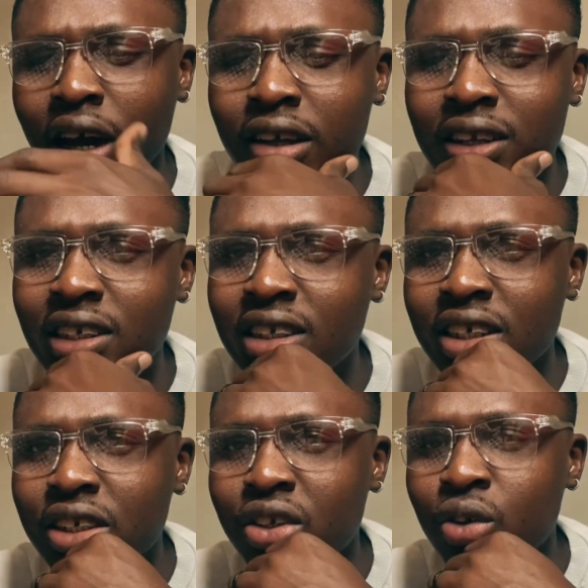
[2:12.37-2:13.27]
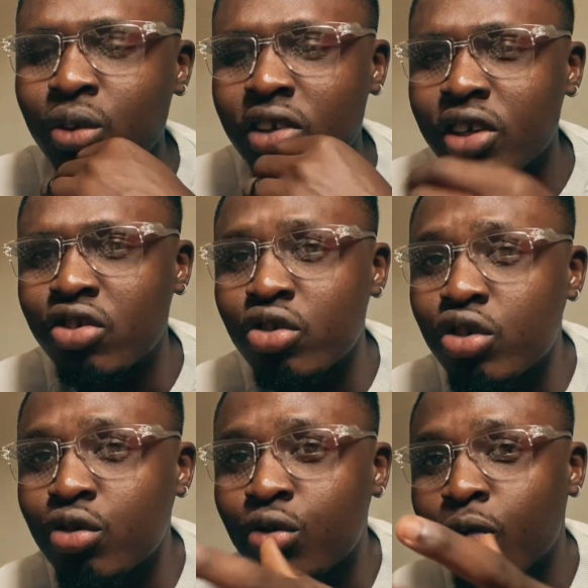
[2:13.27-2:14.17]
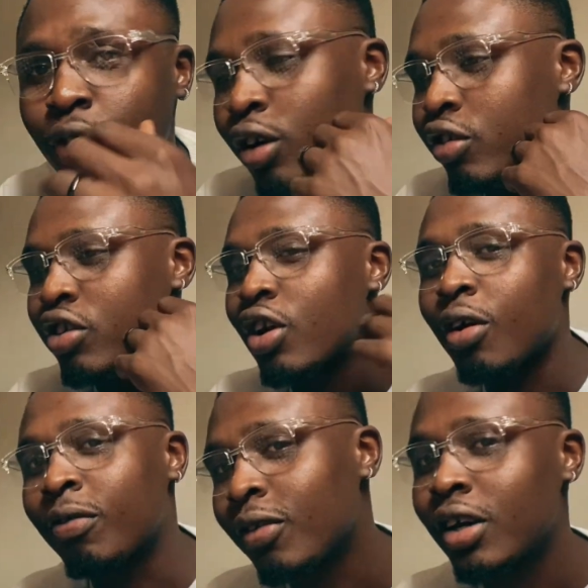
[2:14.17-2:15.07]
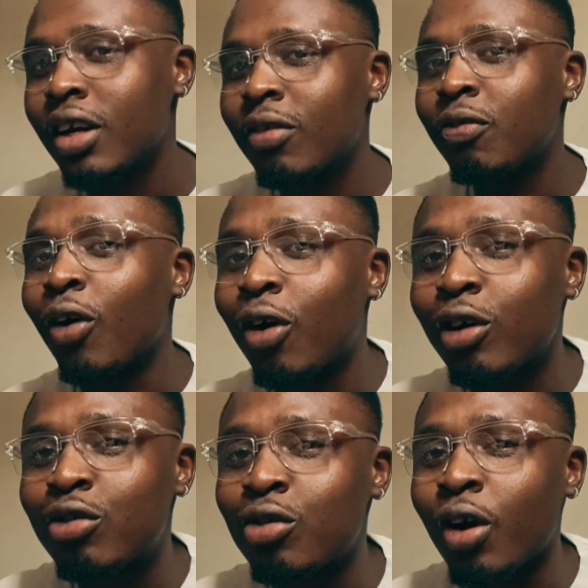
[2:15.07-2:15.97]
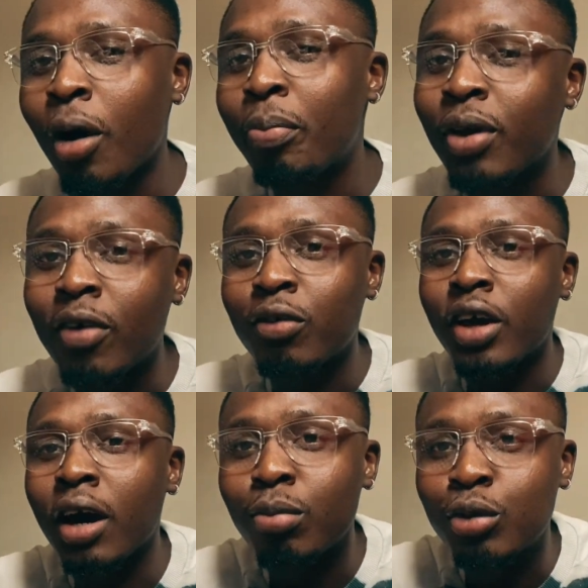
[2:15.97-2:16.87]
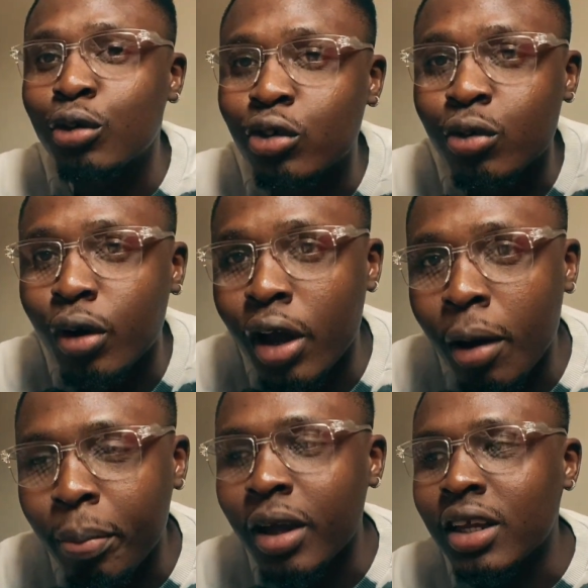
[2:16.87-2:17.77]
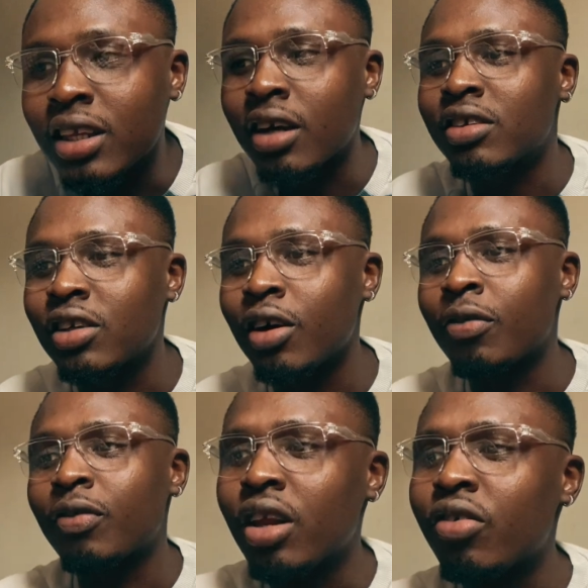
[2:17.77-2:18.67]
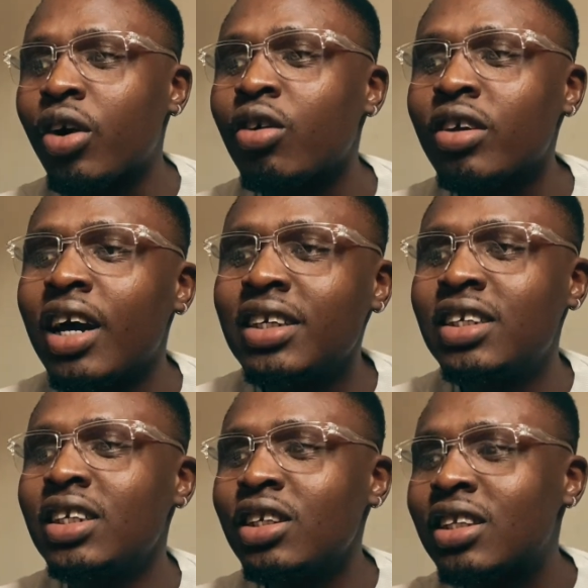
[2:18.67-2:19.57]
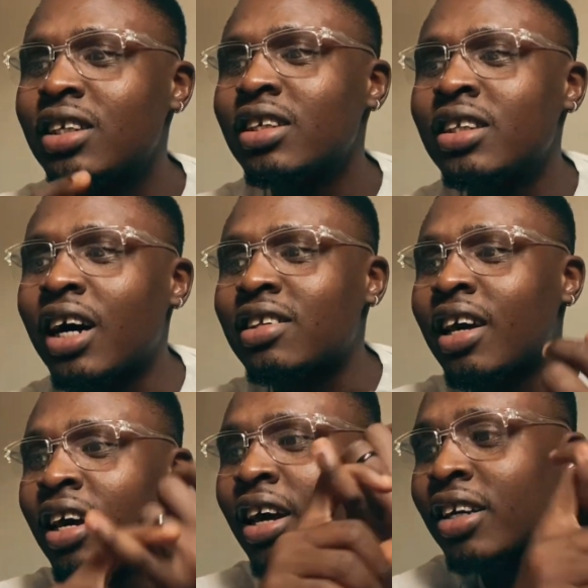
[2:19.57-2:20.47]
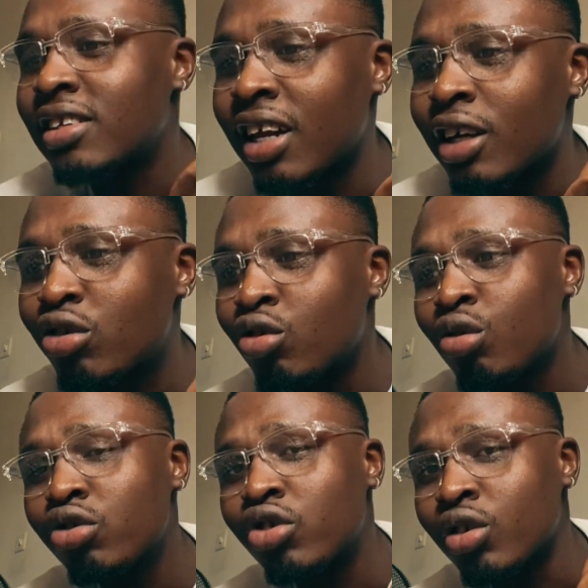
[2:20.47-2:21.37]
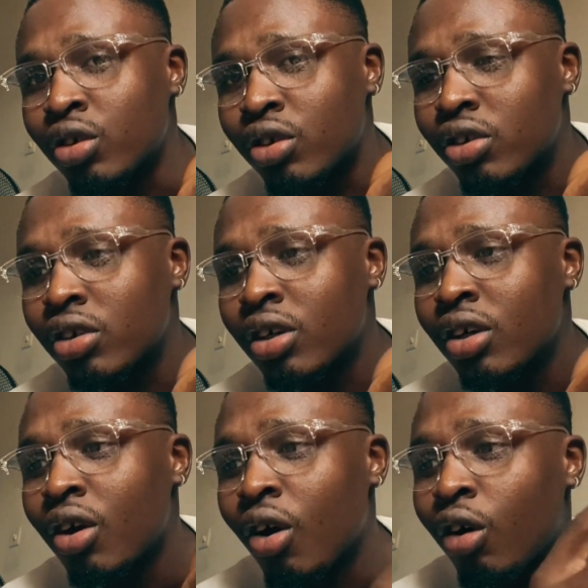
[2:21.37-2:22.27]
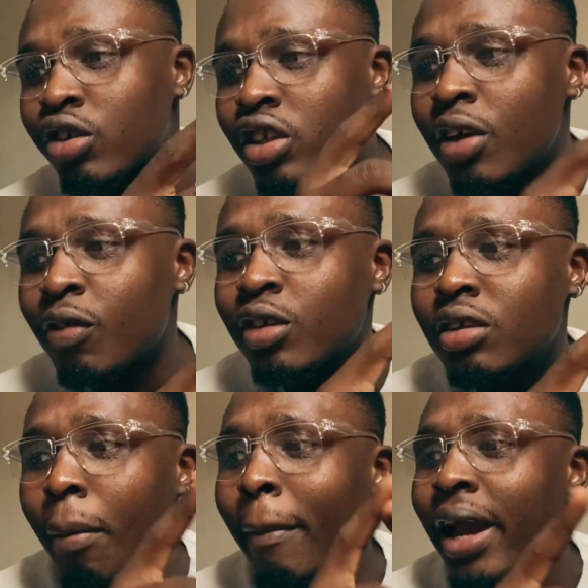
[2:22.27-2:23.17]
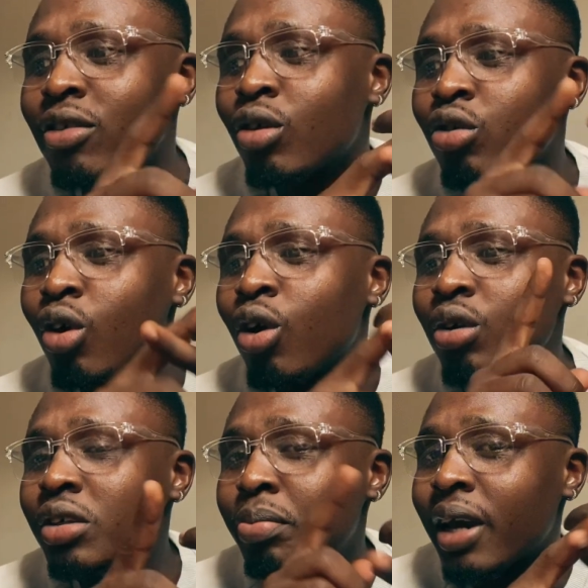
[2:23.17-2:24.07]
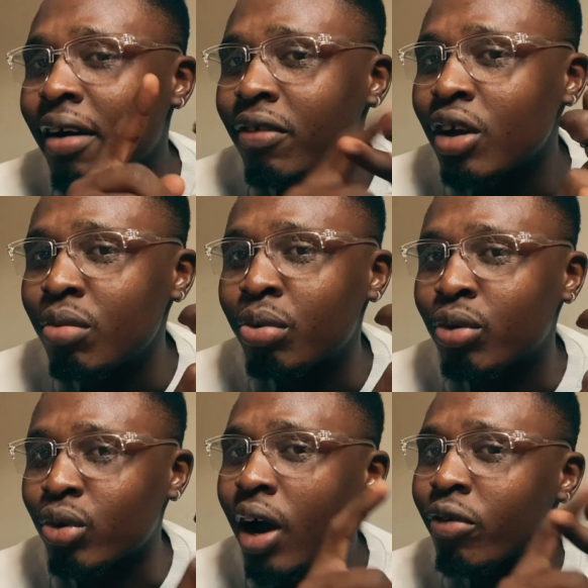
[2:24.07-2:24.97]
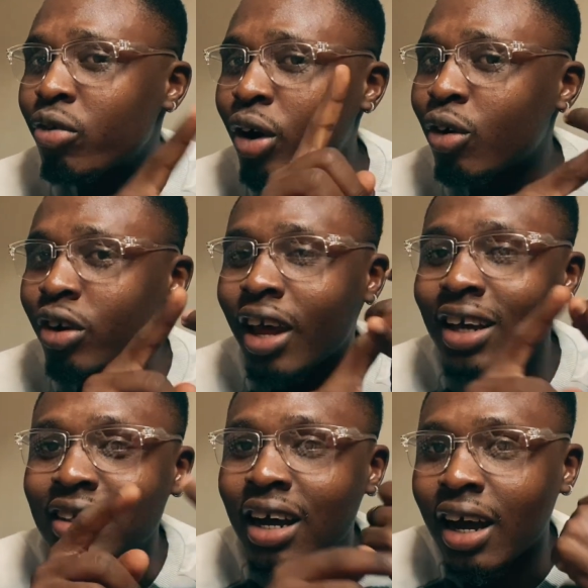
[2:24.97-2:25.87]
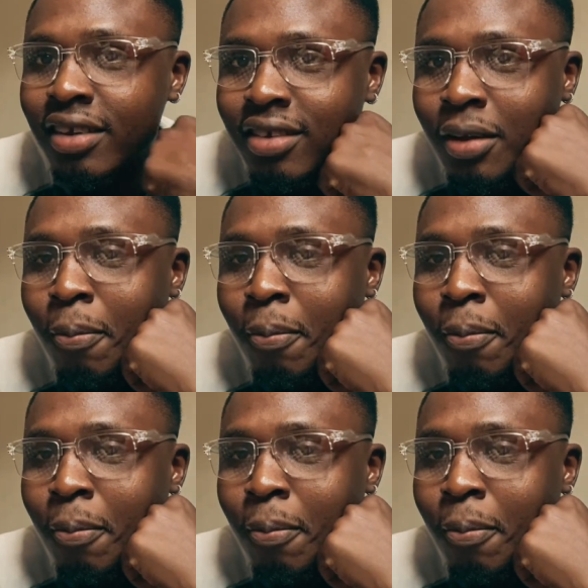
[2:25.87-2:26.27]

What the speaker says: there's still things you need to do for yourself, for God to help you, even help those who help themselves. Recognizing that external solutions or saviors might not always be available. You have to recognize that.